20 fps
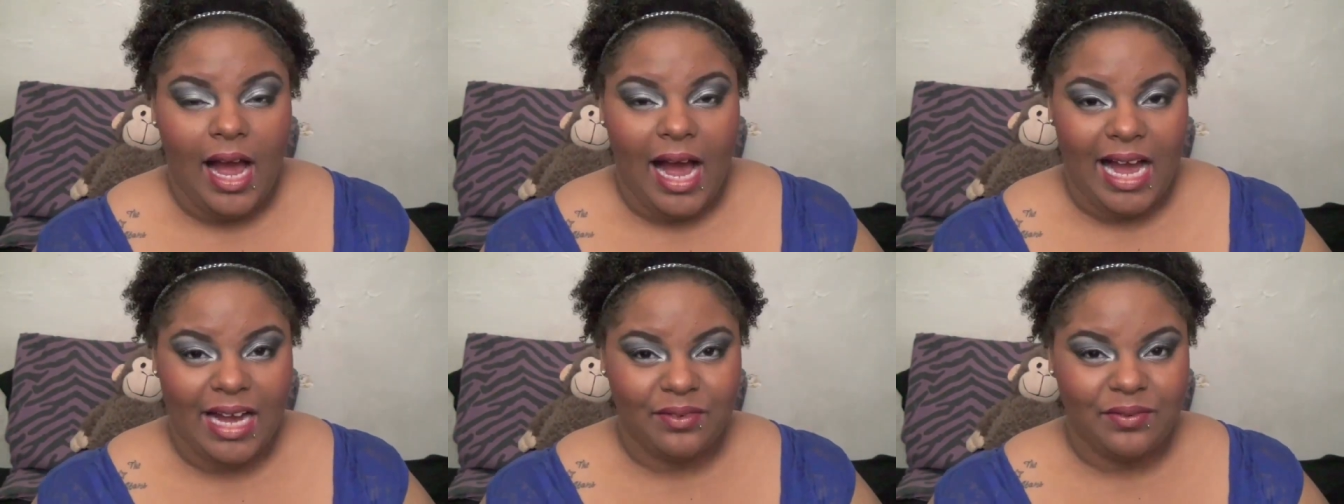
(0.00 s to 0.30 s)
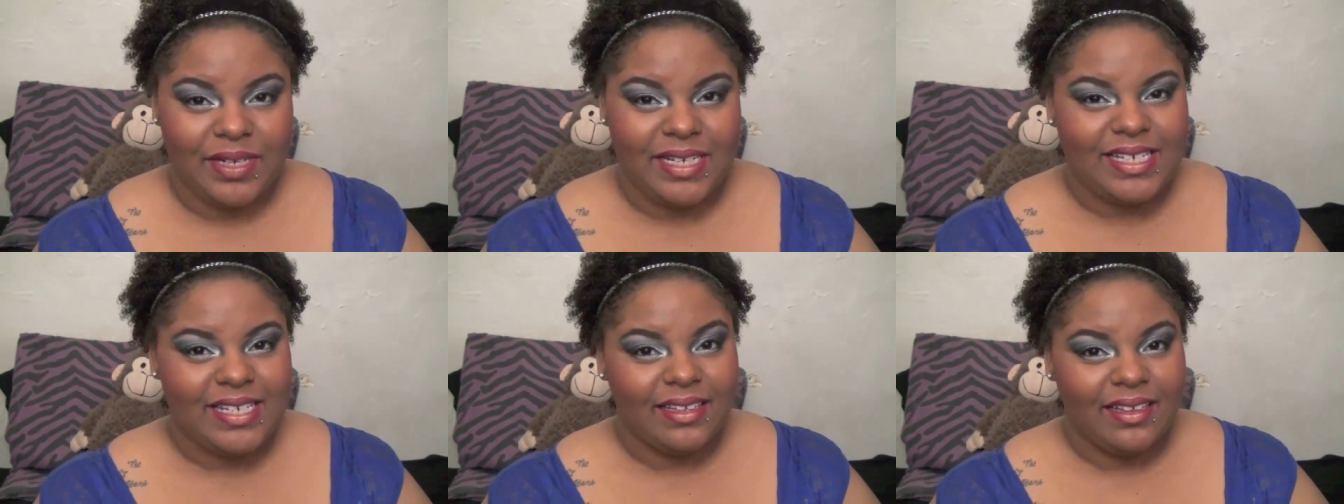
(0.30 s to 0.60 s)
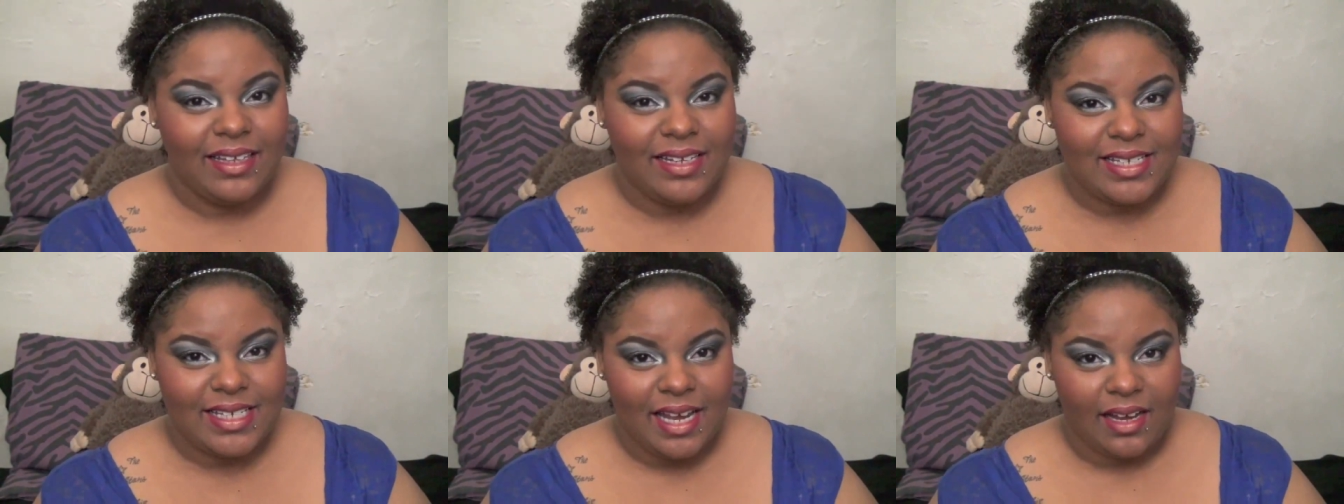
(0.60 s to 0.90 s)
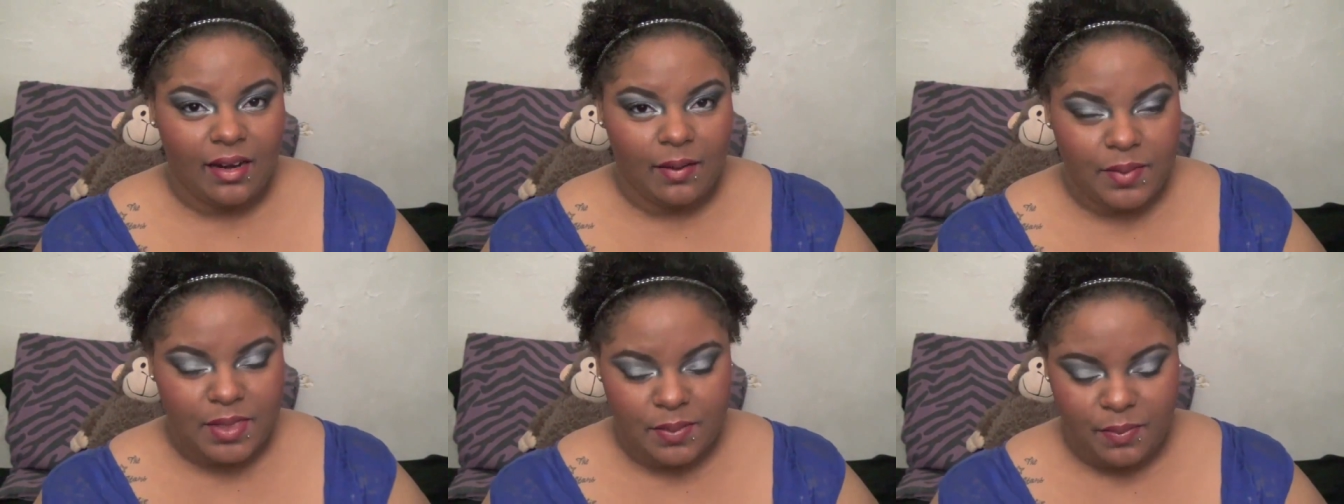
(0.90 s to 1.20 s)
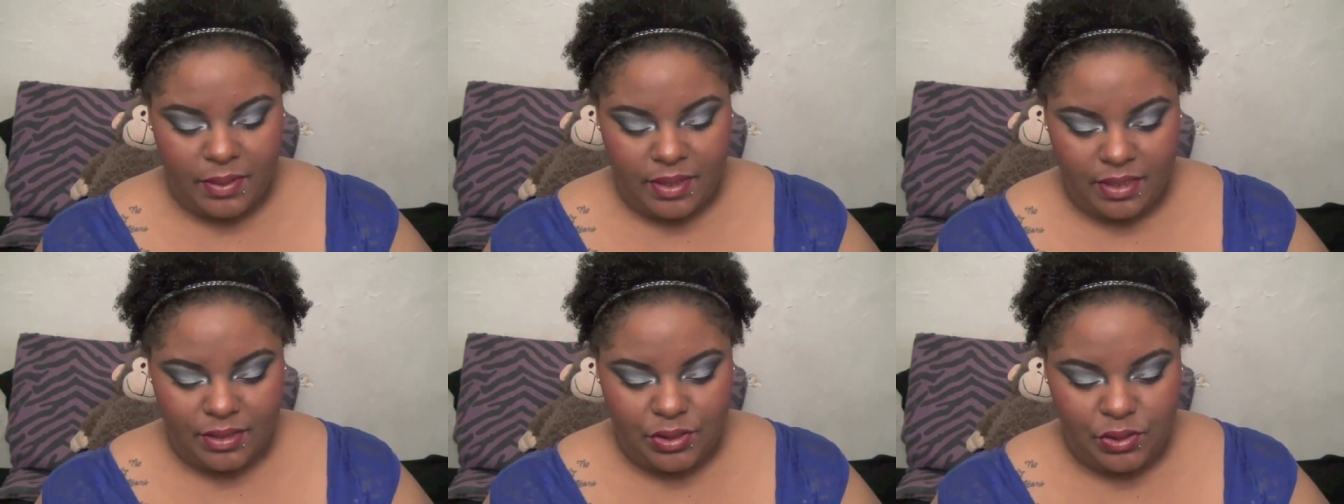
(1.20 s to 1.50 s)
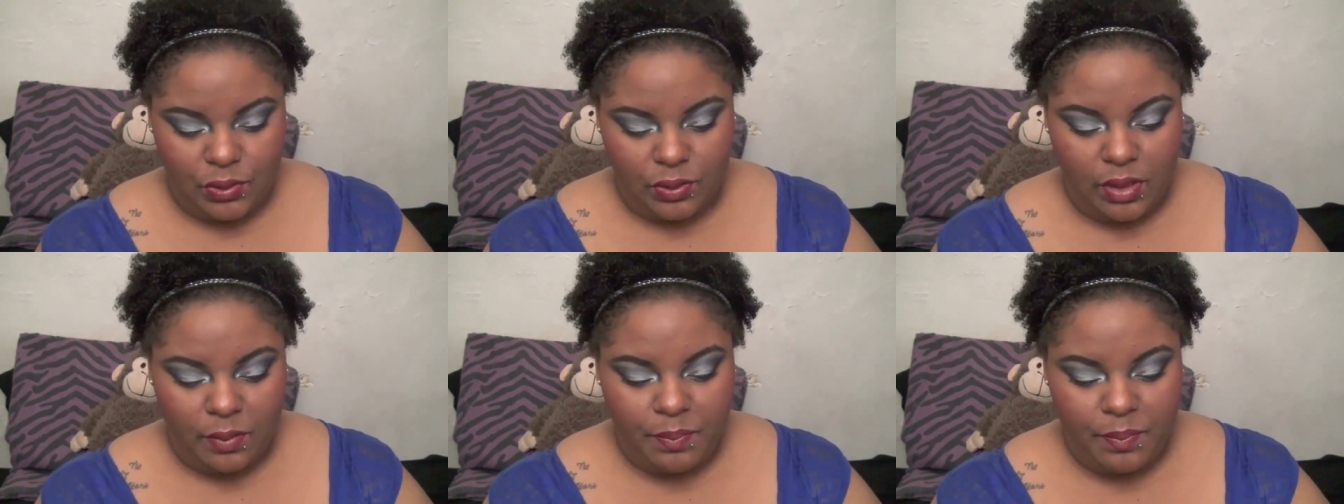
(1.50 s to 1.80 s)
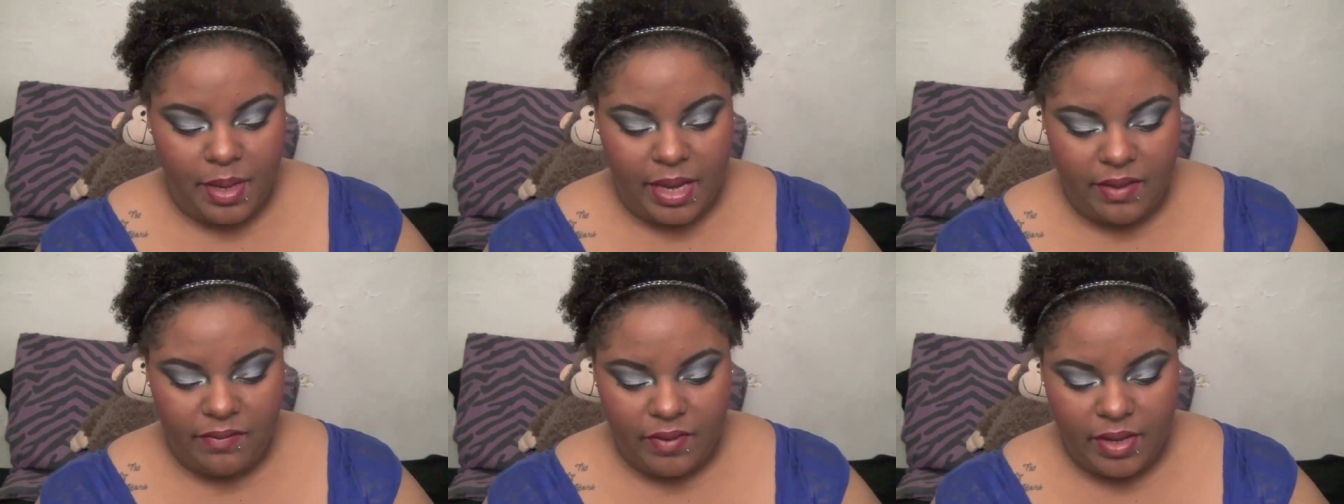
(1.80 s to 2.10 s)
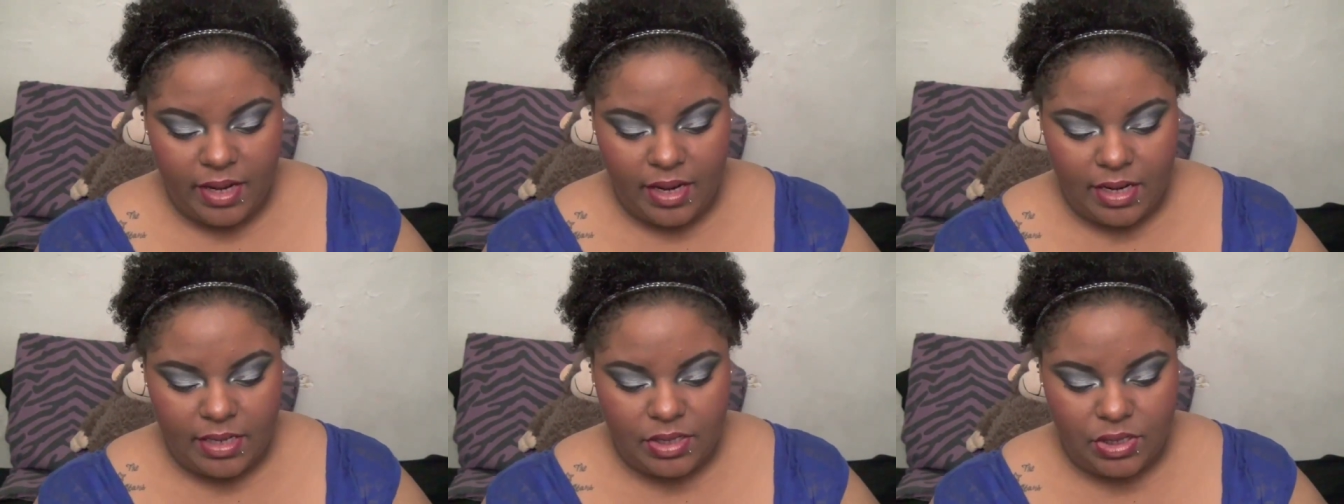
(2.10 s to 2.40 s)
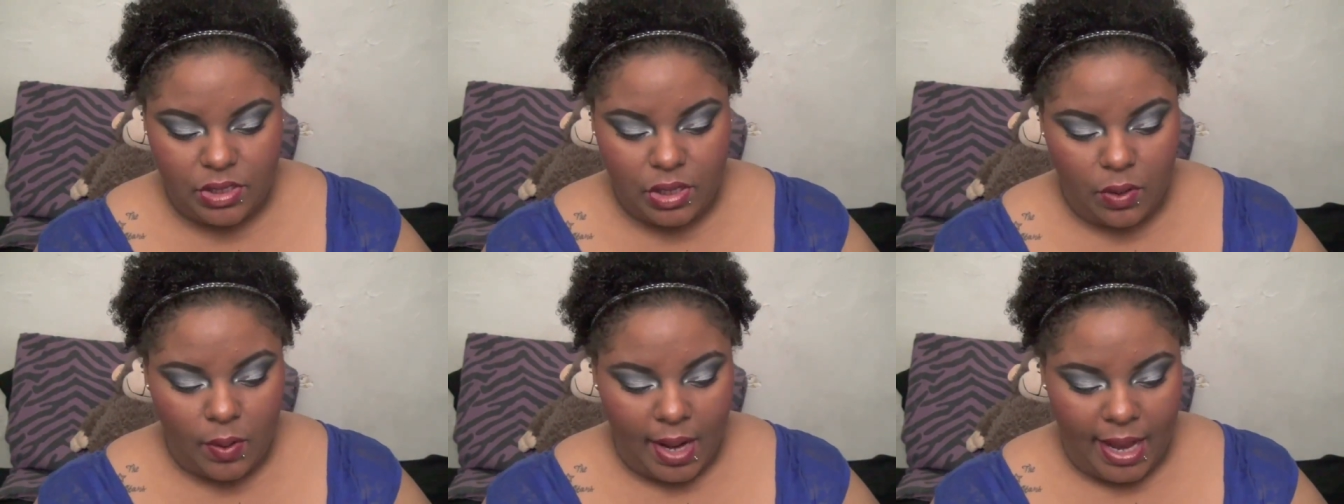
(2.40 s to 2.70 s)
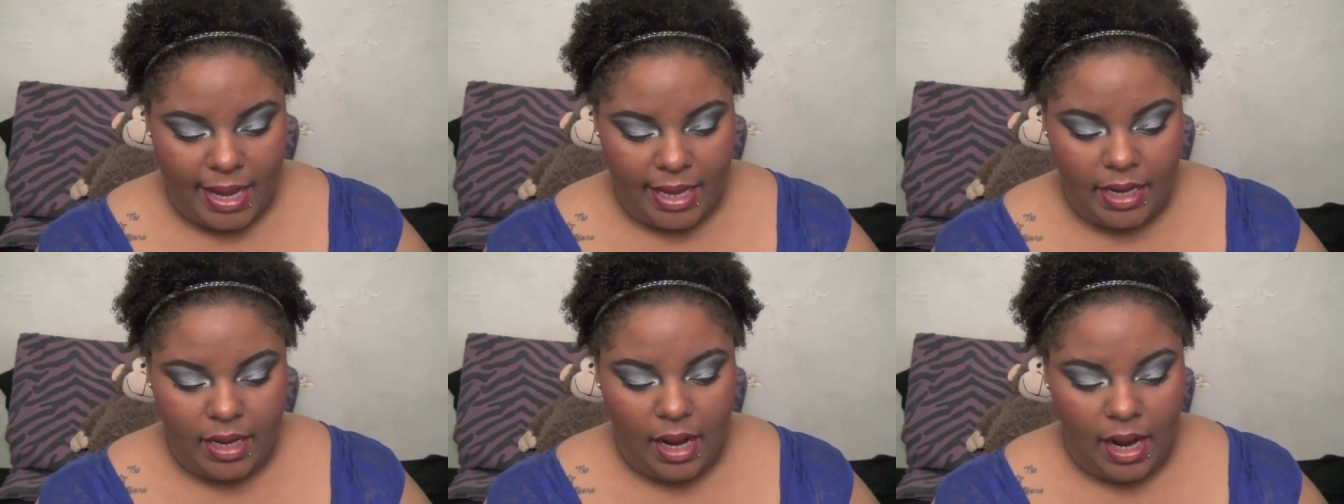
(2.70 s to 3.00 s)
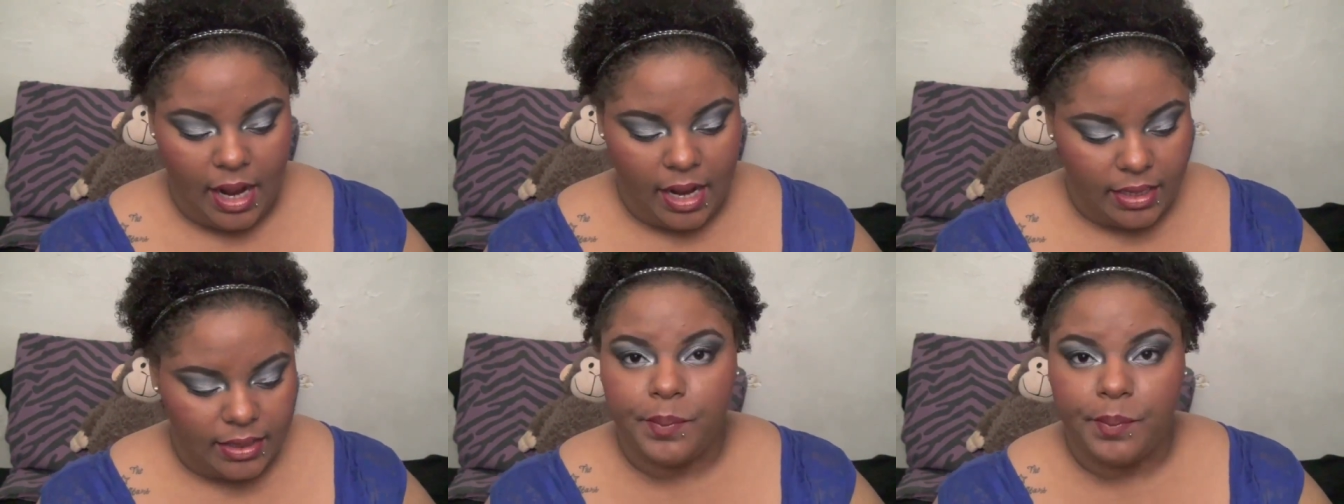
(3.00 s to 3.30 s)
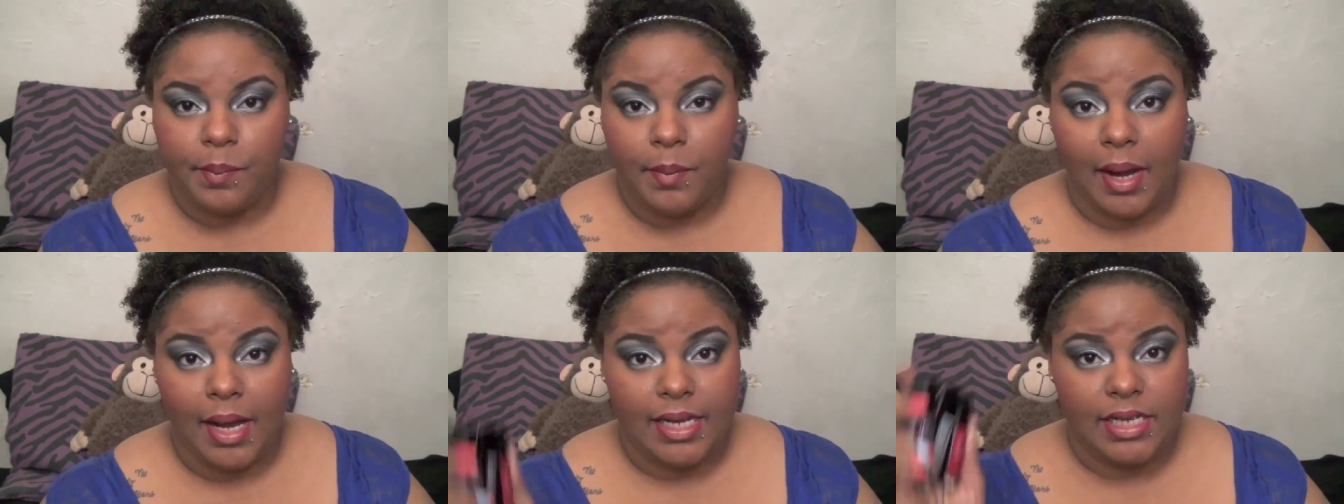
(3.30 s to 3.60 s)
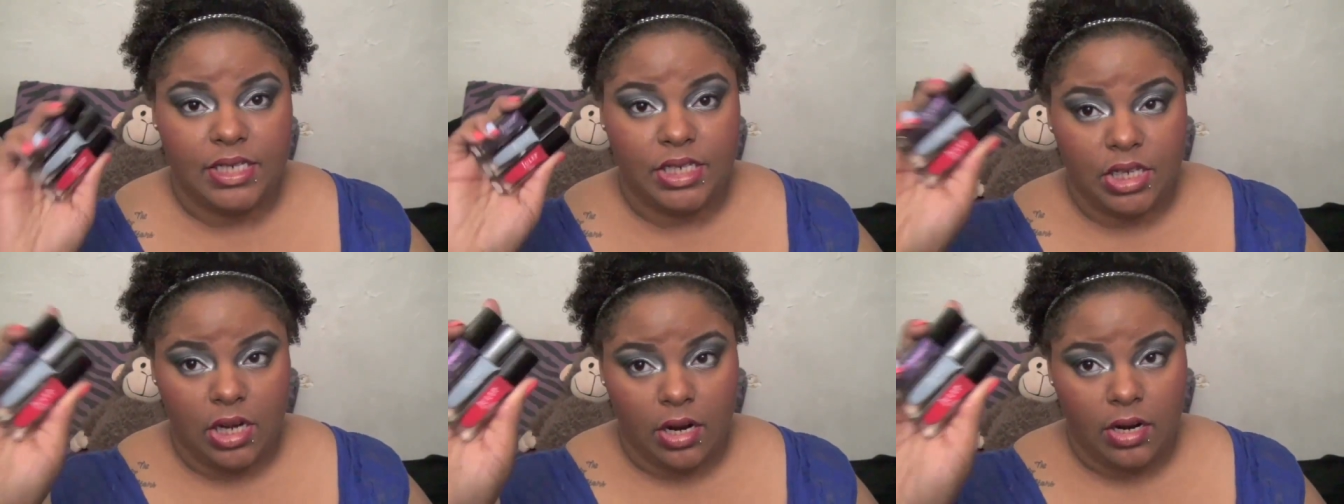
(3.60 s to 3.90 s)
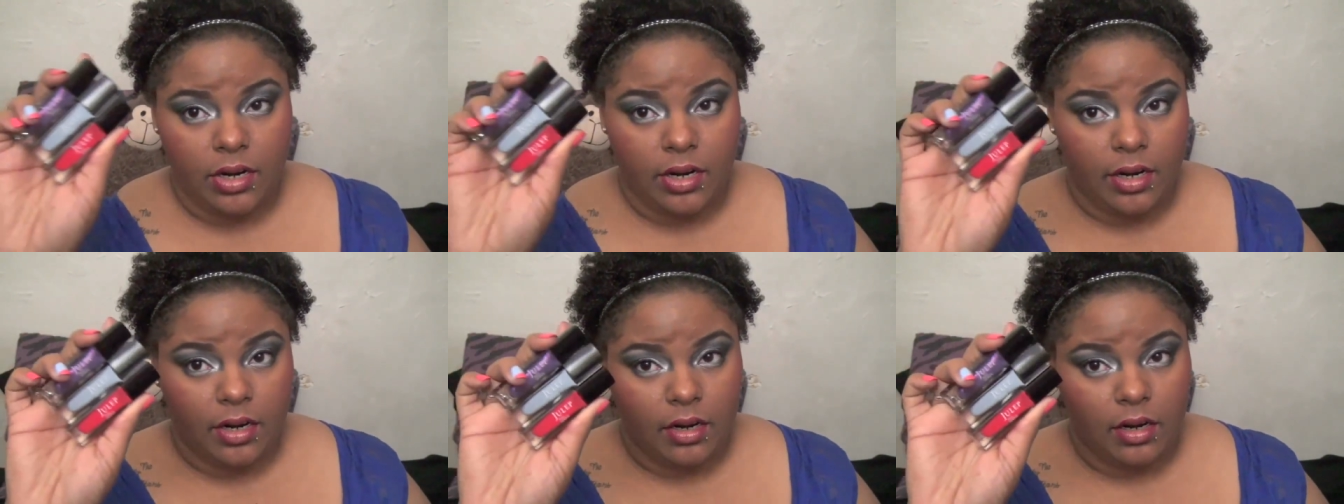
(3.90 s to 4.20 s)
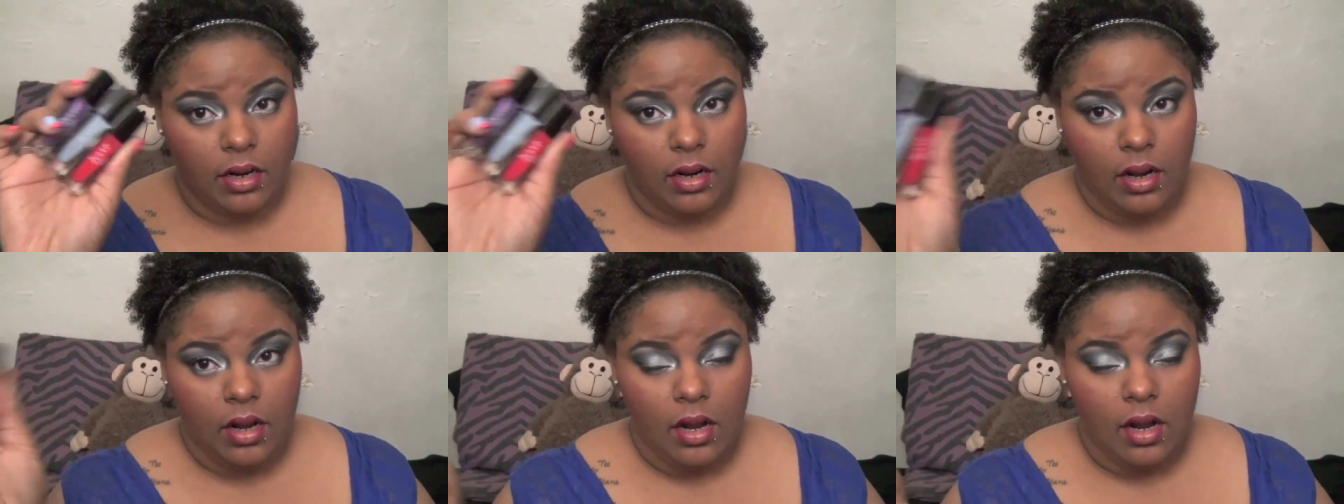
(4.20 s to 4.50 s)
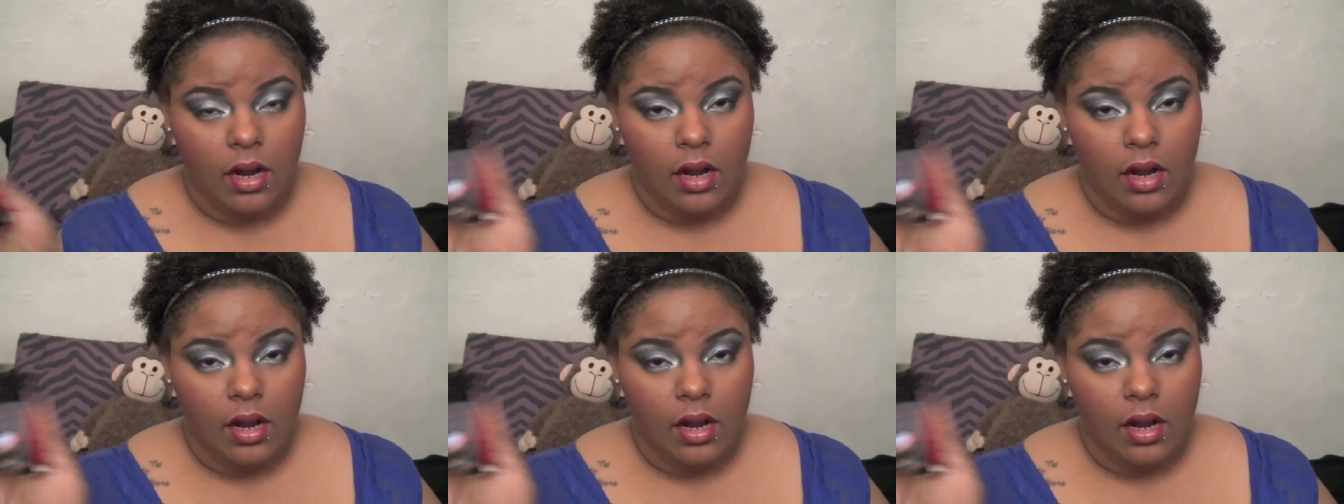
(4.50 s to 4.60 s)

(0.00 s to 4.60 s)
I recently signed up to be a julep maven, so I got my starter